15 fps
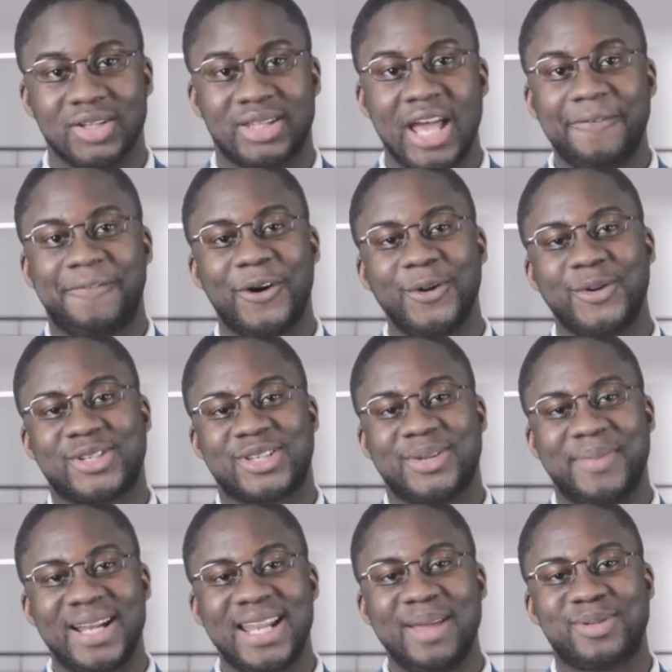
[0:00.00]
Good day, folks.
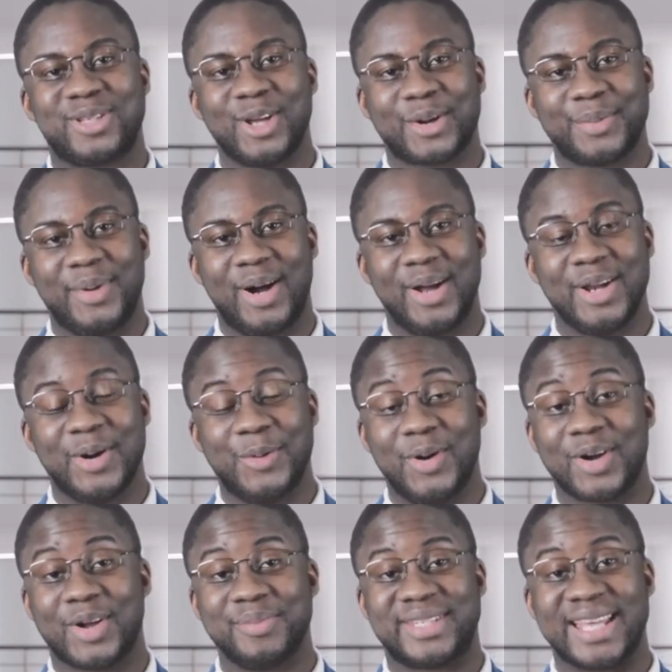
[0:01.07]
My name's Lukman and
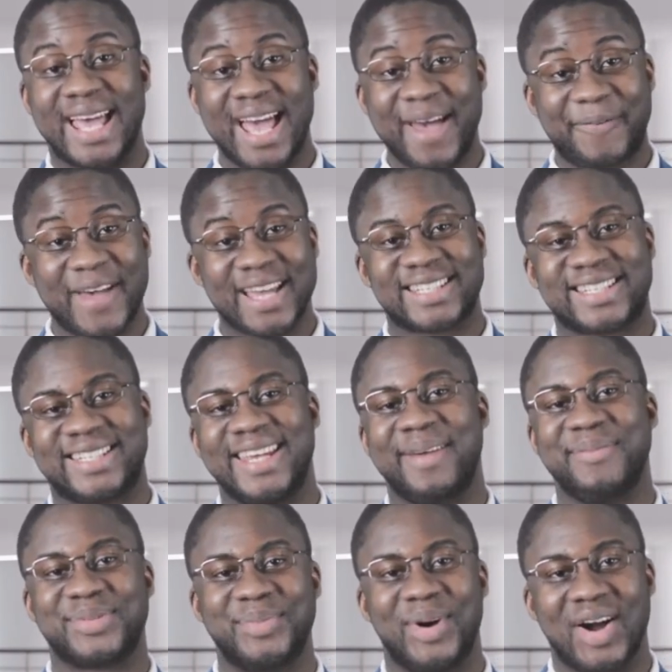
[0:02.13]
welcome to
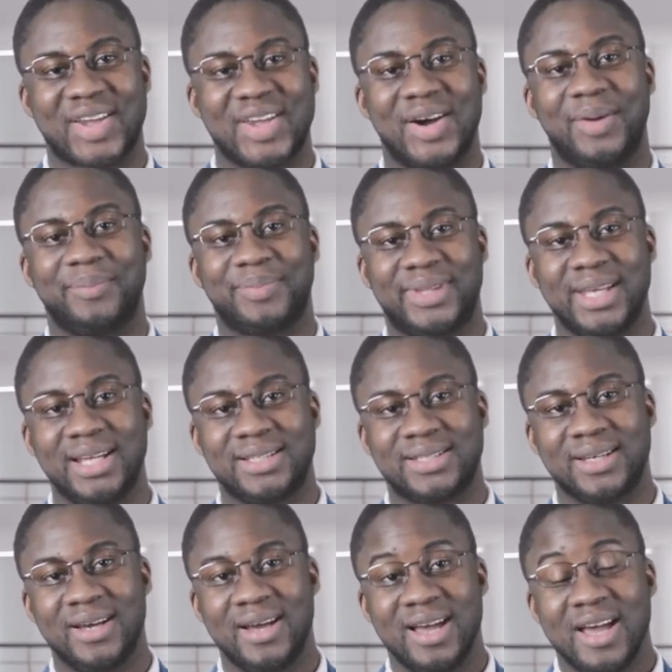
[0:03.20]
FXTM's Market Update.
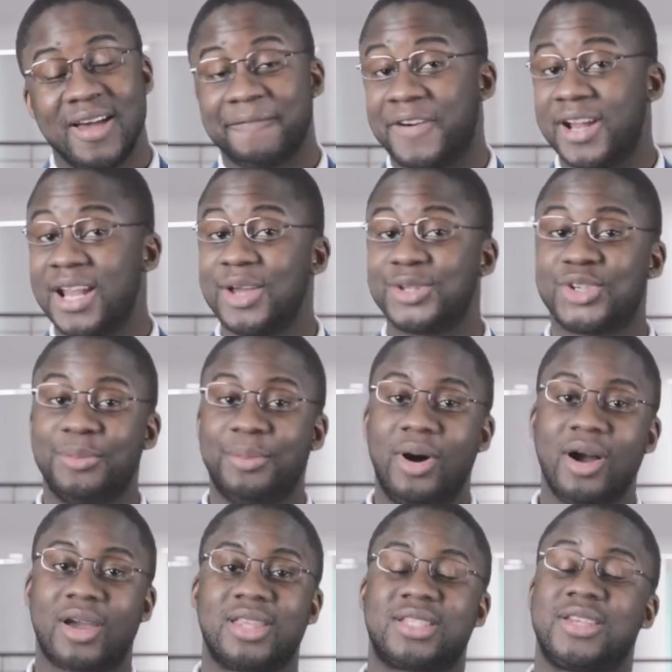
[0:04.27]
Financial
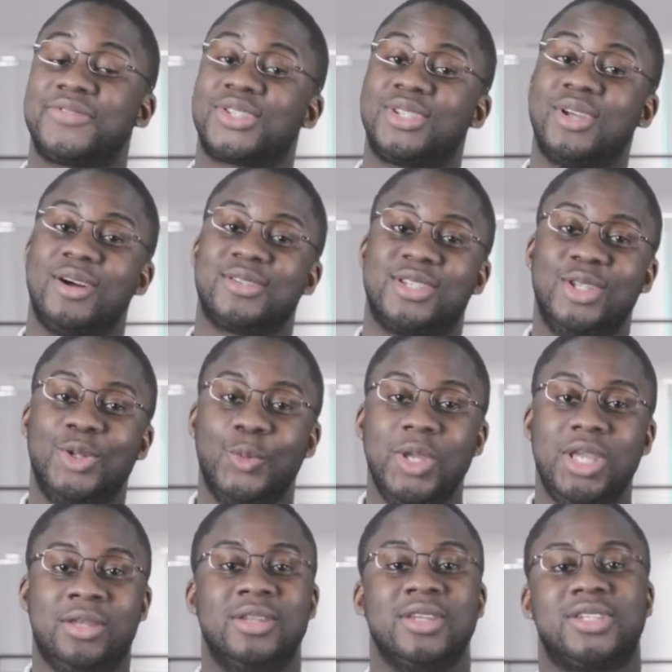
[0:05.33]
markets have started the
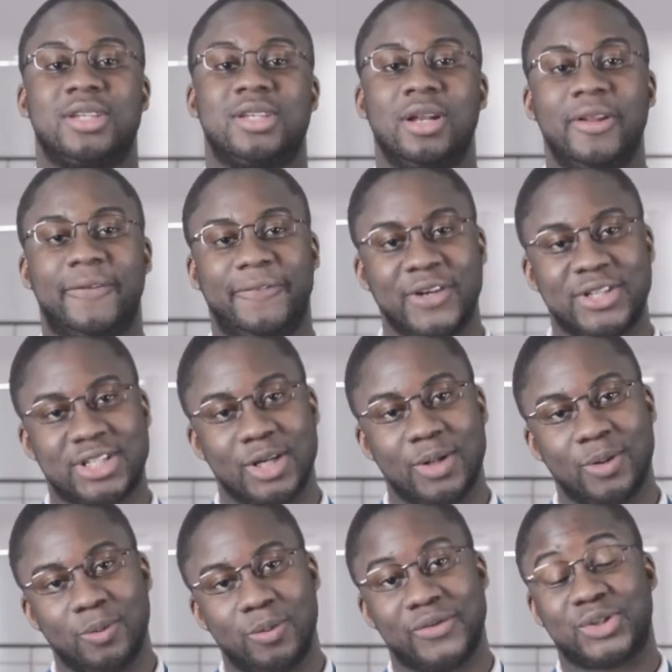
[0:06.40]
week on a solid
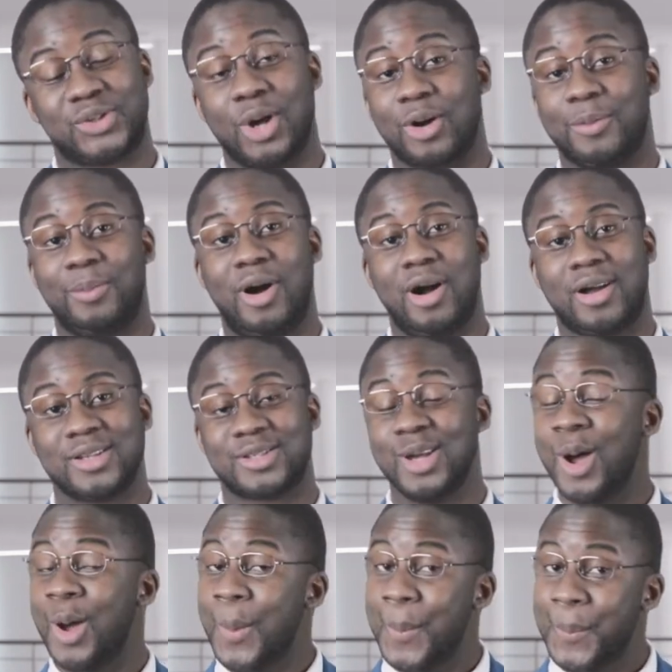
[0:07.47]
footing, with stock markets
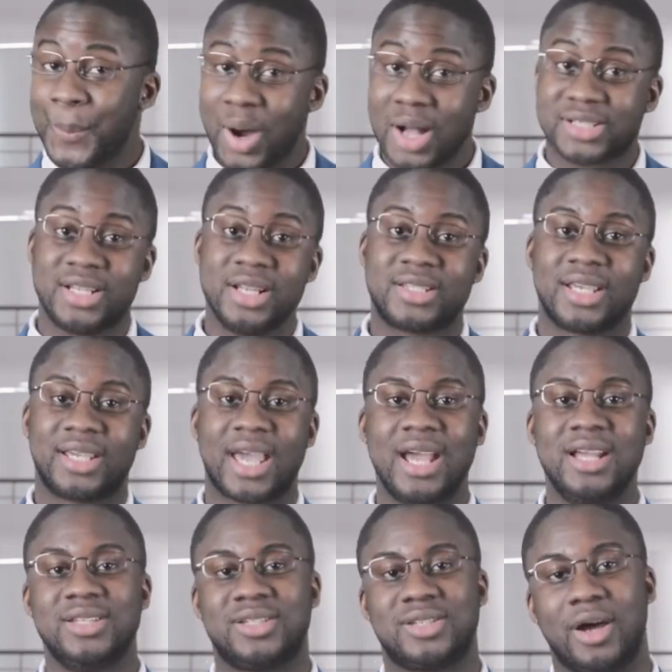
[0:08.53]
marching into
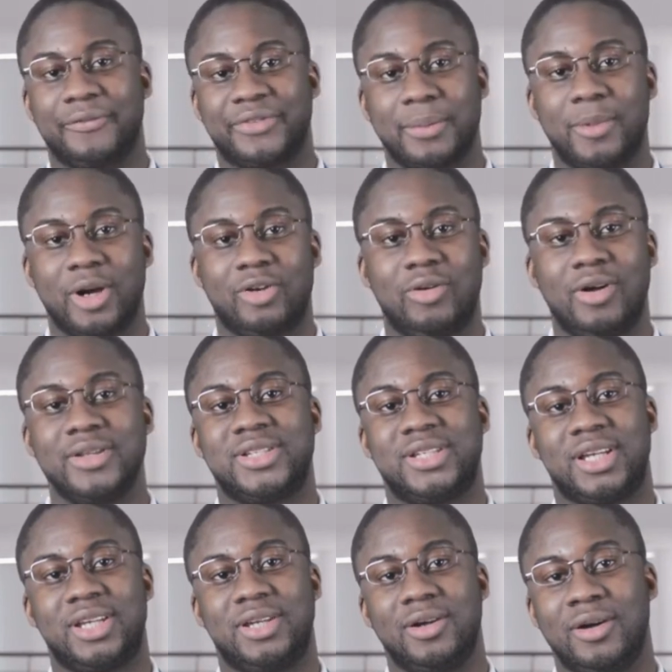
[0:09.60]
gains after Macron
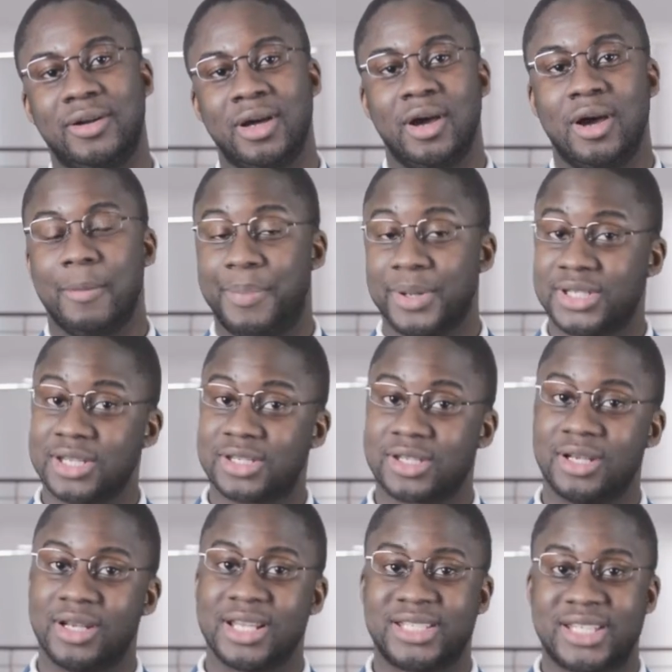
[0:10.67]
secured a
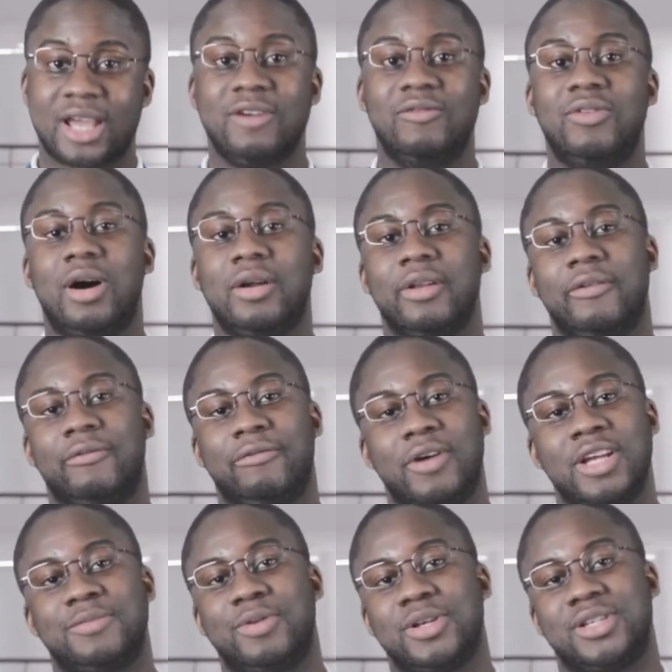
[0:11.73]
position in the second round of the
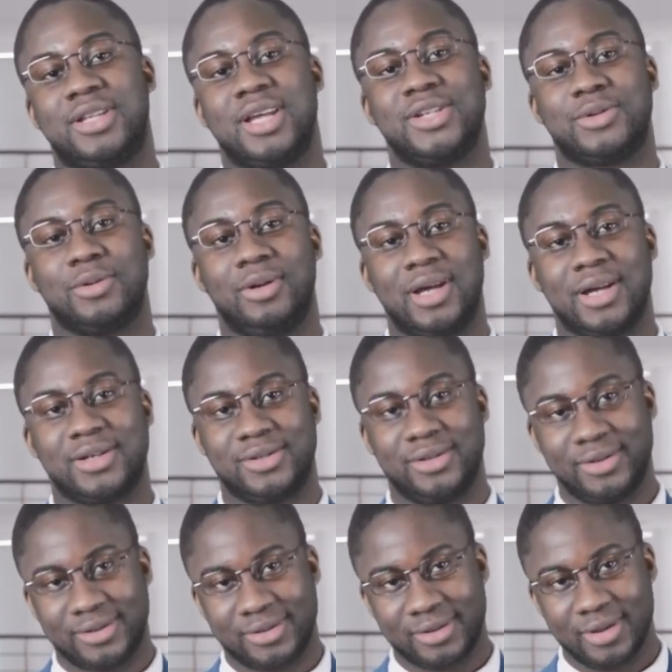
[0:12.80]
French presidential
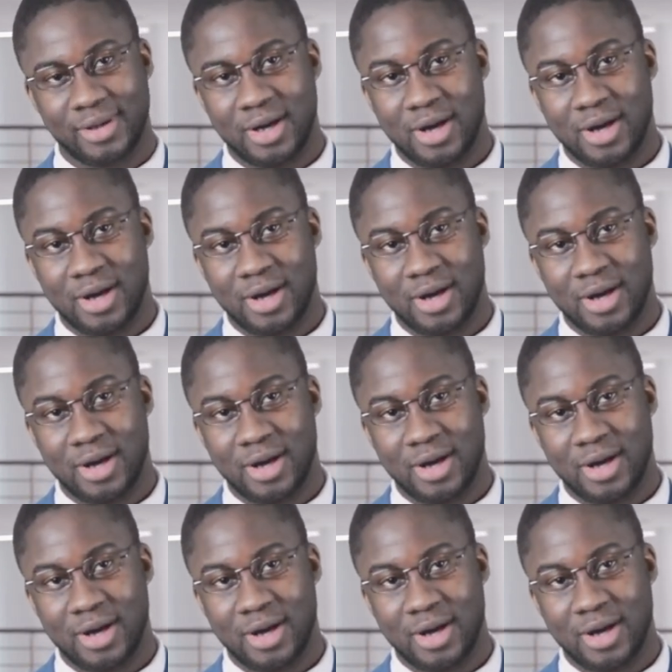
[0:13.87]
elections.